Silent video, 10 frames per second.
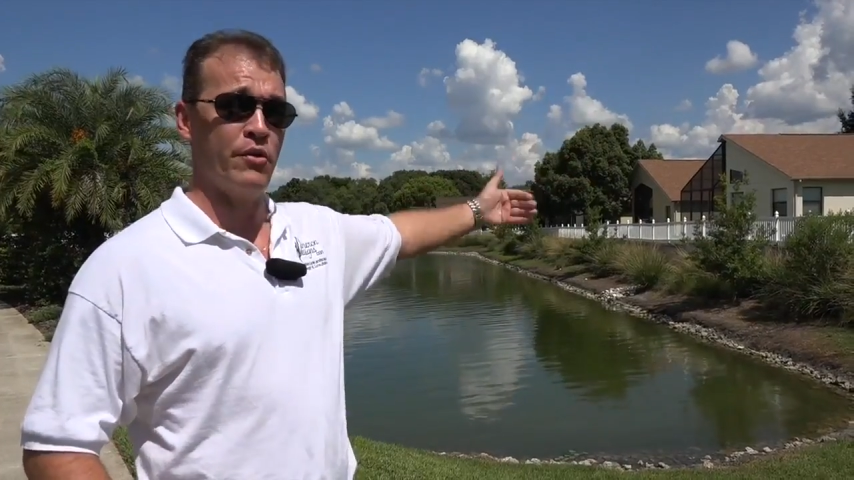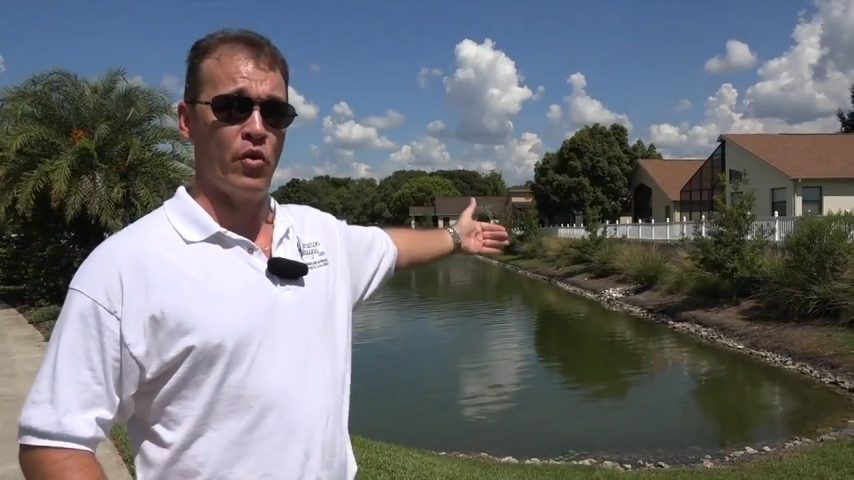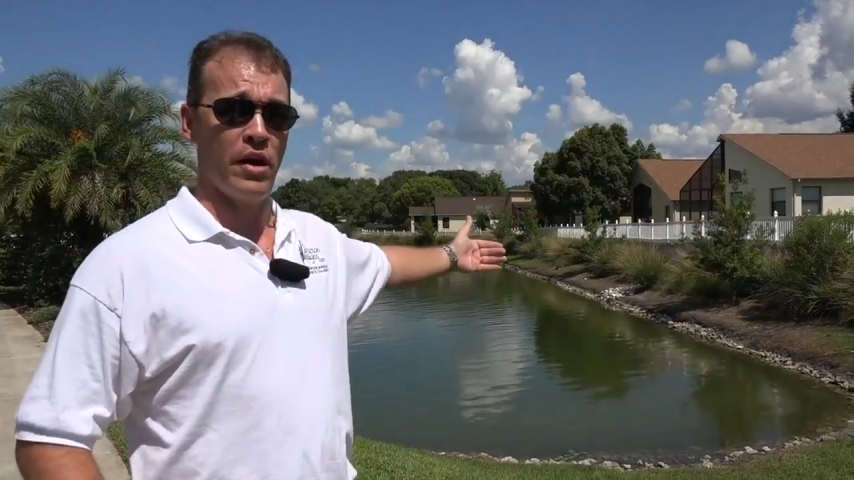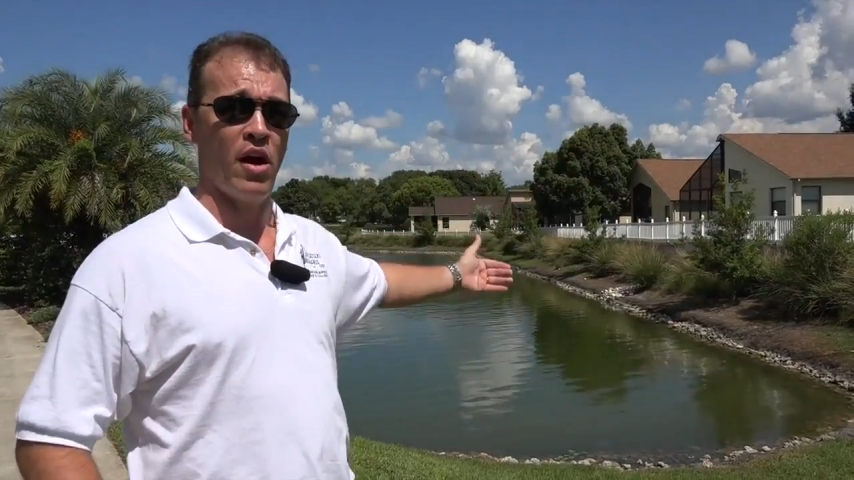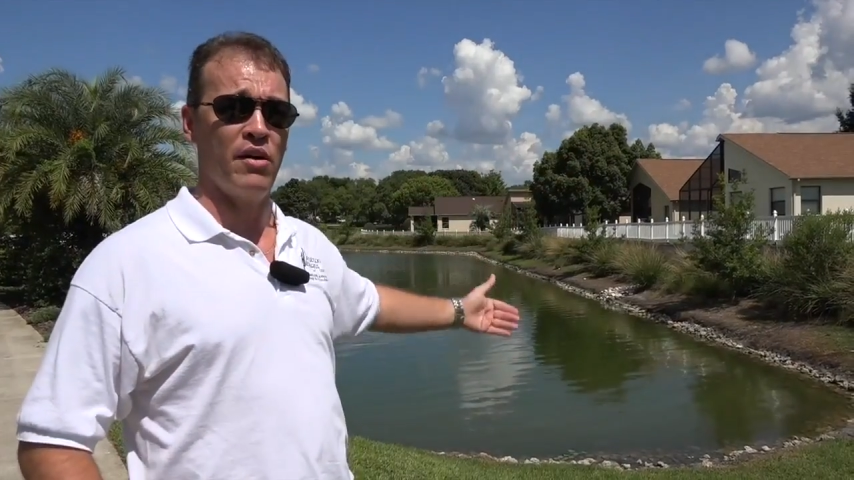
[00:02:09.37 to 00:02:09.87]

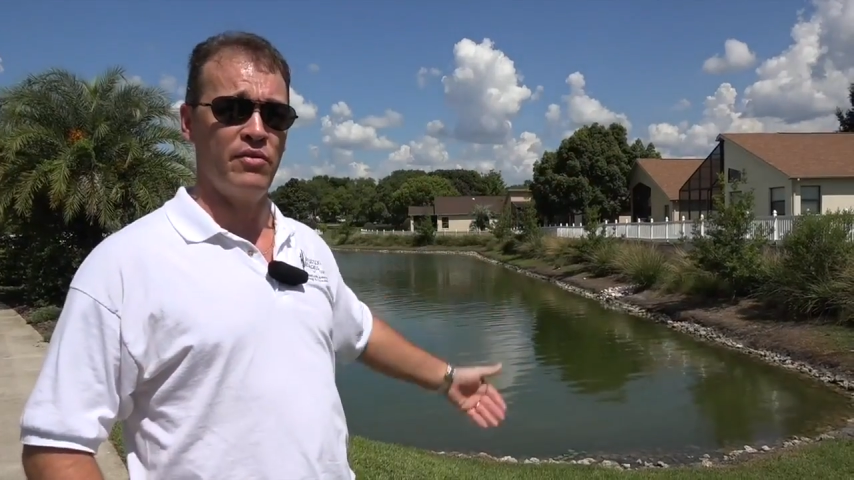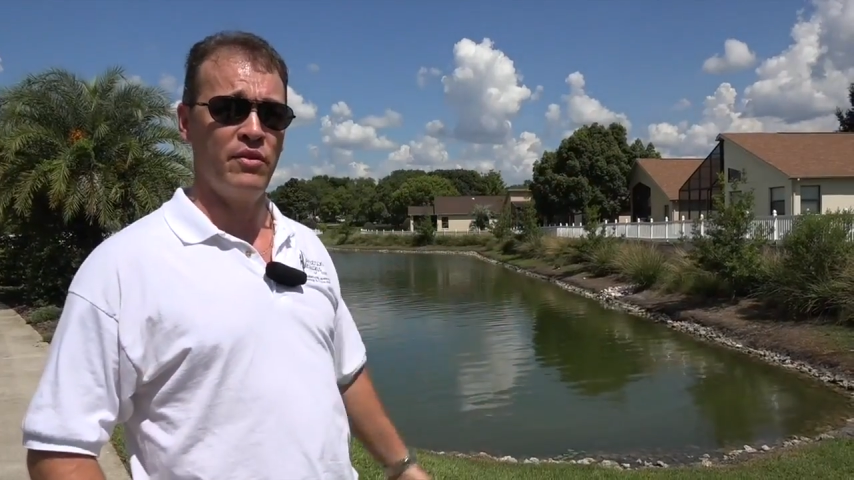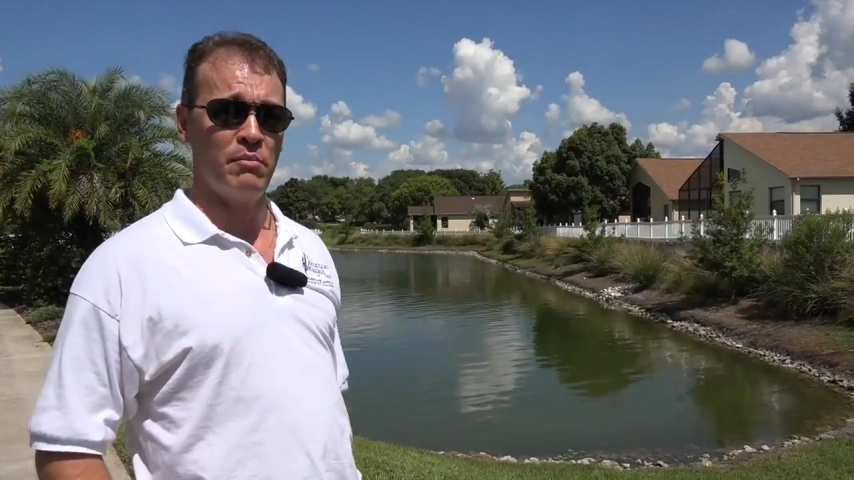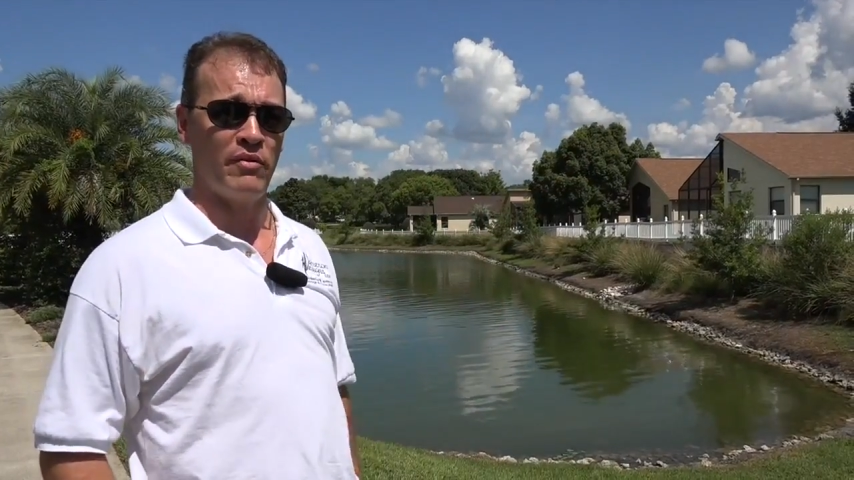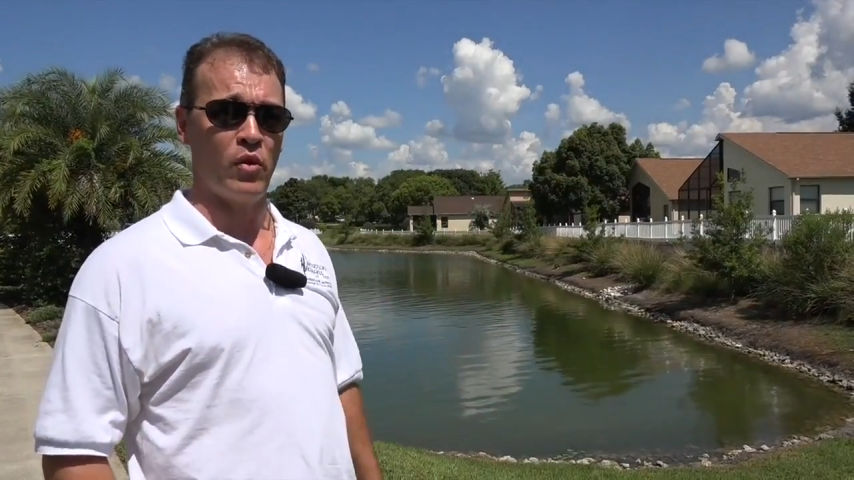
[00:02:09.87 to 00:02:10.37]

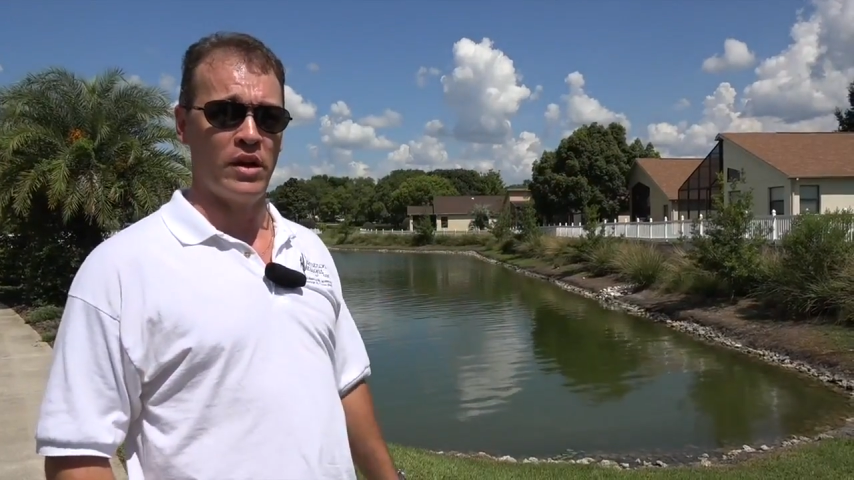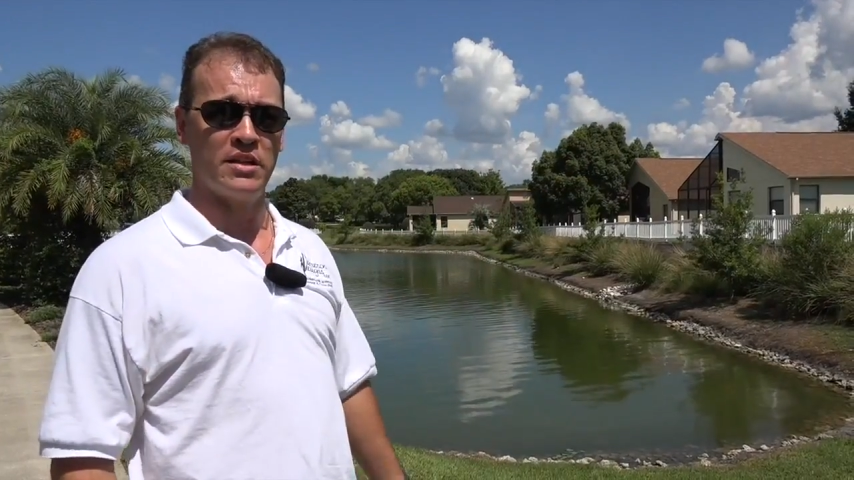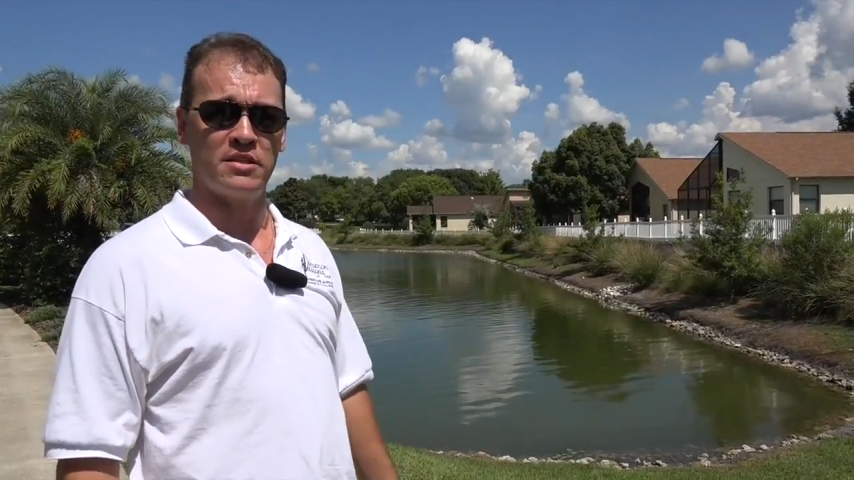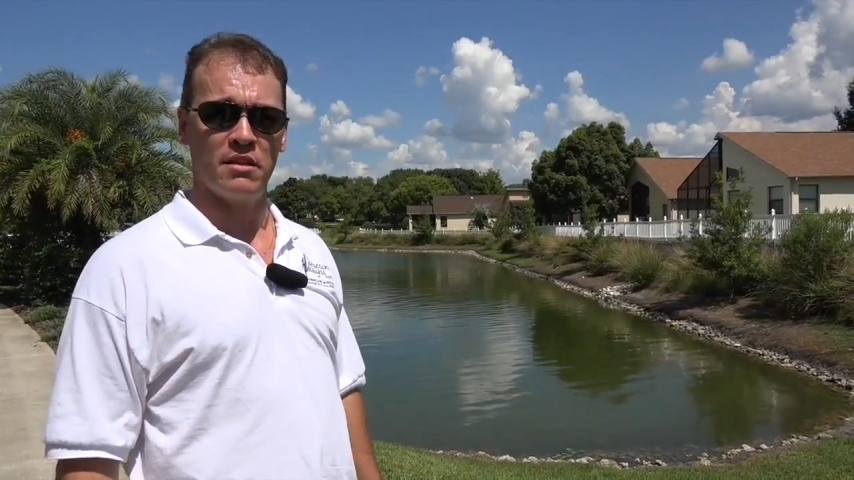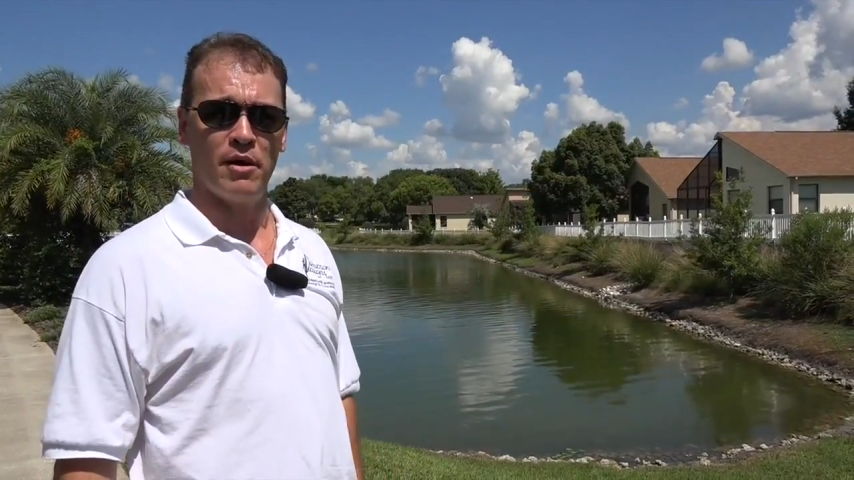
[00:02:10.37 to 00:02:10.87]
runoff before it
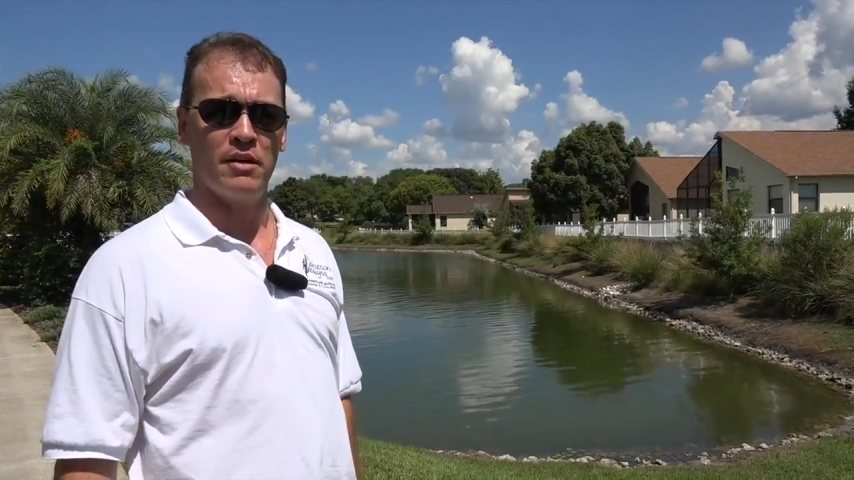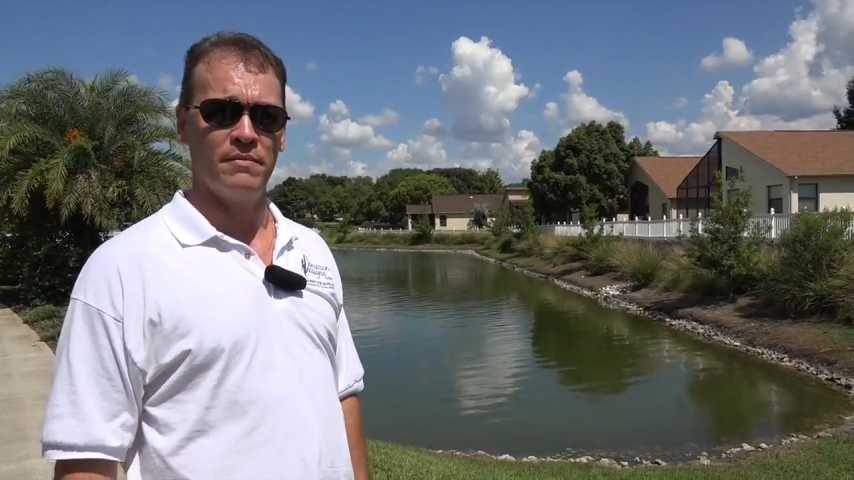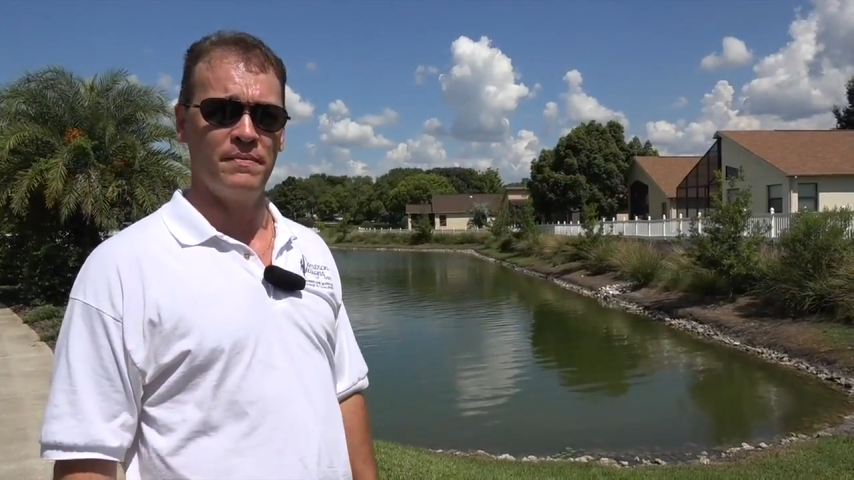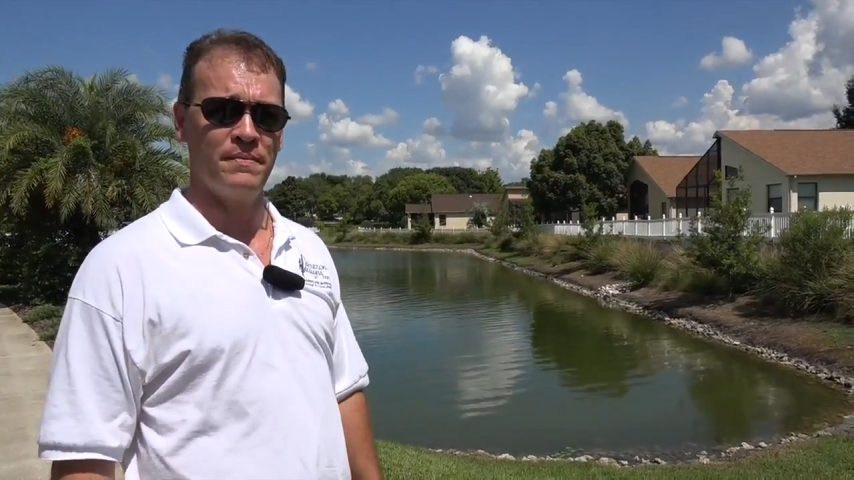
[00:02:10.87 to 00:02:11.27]
hits to the pond.